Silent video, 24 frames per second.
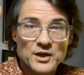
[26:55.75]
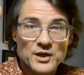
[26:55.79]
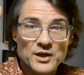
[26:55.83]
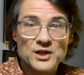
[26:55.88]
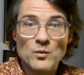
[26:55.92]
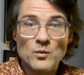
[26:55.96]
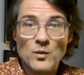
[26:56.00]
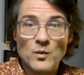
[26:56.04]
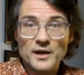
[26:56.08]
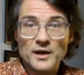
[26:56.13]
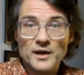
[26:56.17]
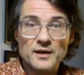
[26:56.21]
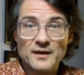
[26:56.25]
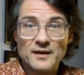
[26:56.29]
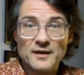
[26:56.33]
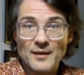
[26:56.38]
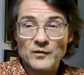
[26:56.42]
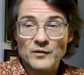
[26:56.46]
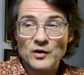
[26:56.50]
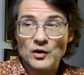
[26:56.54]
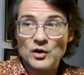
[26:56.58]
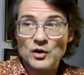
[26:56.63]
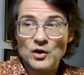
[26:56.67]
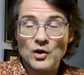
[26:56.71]
she wanted
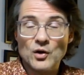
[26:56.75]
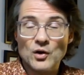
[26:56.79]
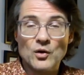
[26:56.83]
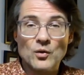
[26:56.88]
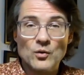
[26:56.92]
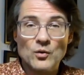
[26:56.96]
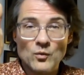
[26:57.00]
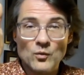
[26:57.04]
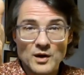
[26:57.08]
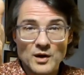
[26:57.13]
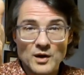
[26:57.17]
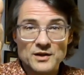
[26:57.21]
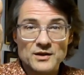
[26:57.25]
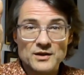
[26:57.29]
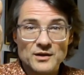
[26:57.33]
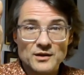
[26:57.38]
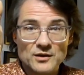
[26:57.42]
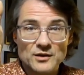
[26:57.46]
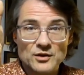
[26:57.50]
them to go was